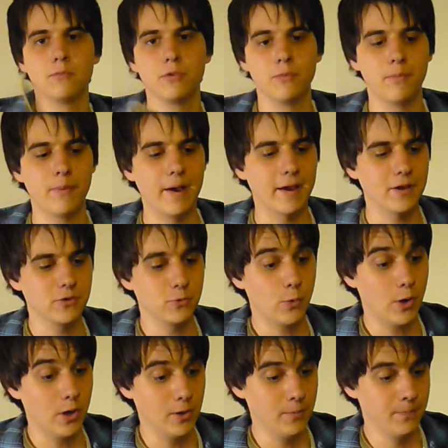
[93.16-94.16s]
with a pack as
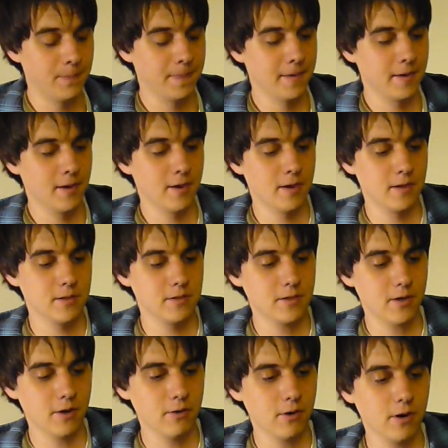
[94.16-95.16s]
well.
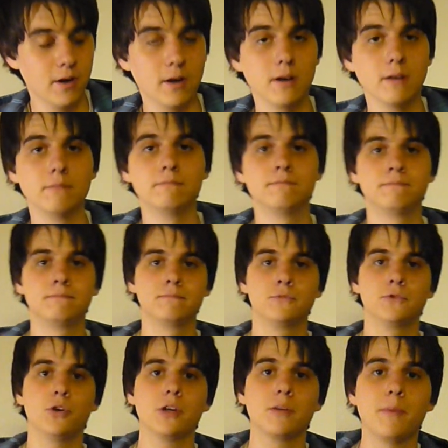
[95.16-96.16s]
So
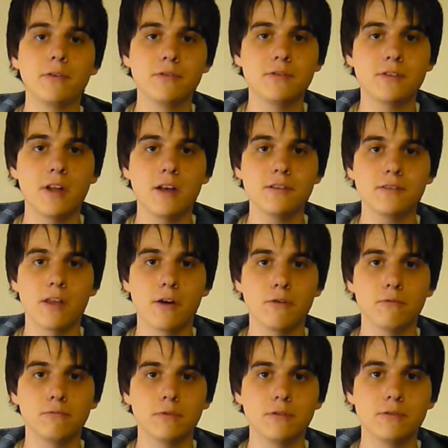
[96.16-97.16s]
talking about the styles
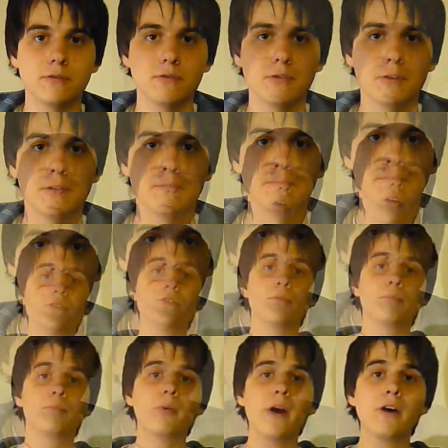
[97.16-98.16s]
now. Right, so
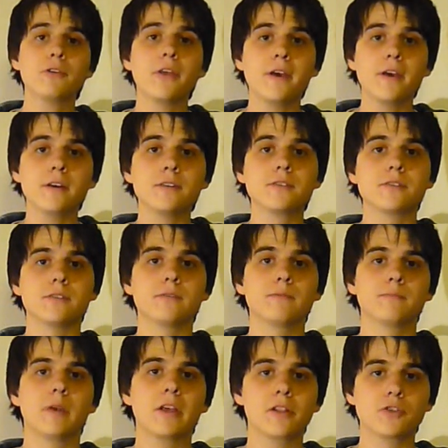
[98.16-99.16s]
brown ales,
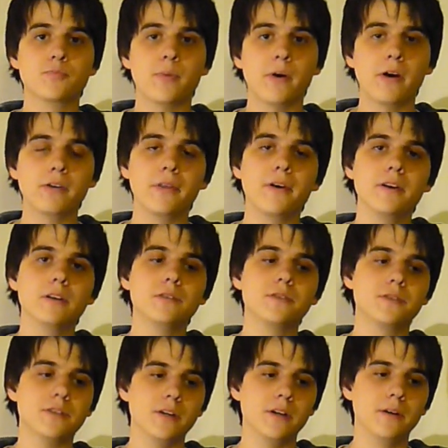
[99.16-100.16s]
English brown
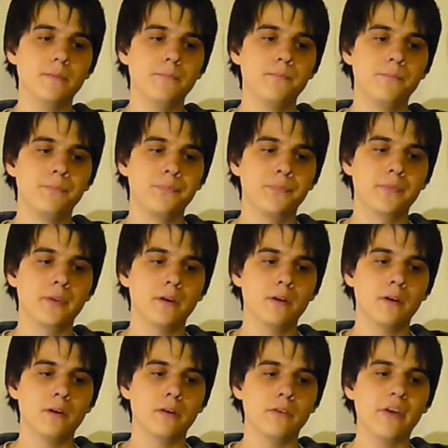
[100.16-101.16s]
ales,
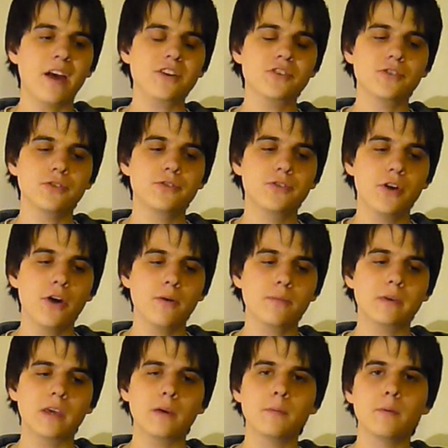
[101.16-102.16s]
the actual term
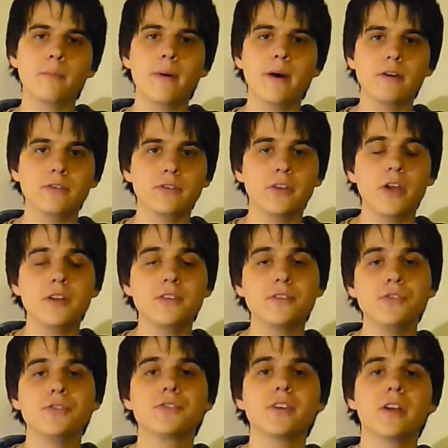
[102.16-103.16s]
came about in the
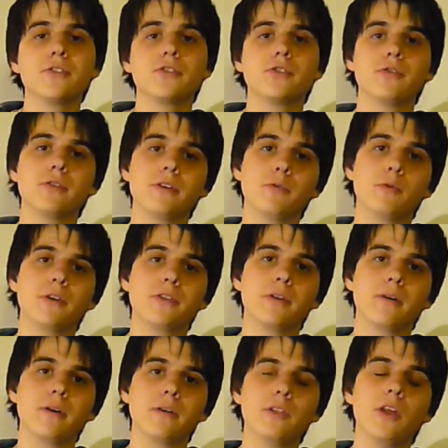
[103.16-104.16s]
19th century when
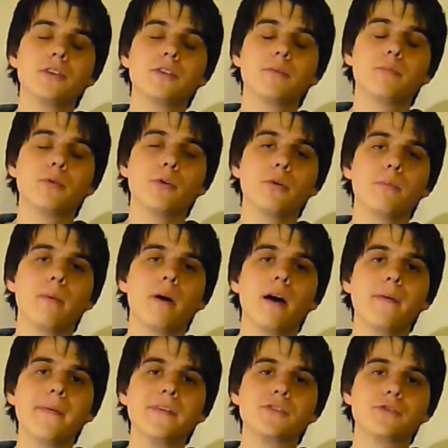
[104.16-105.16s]
a London brewer
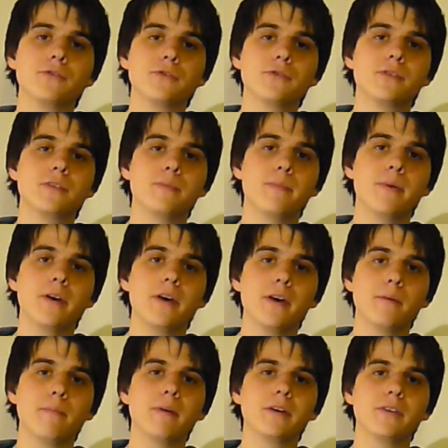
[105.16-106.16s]
Milan introduced a
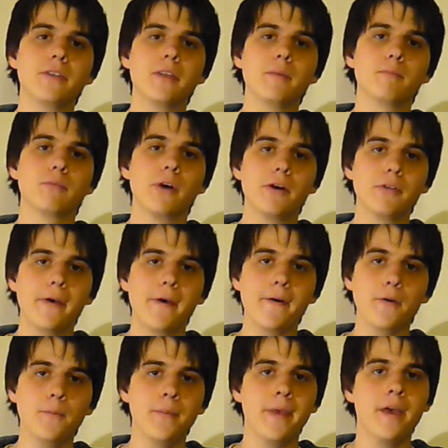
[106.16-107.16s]
beer by the name brown ale.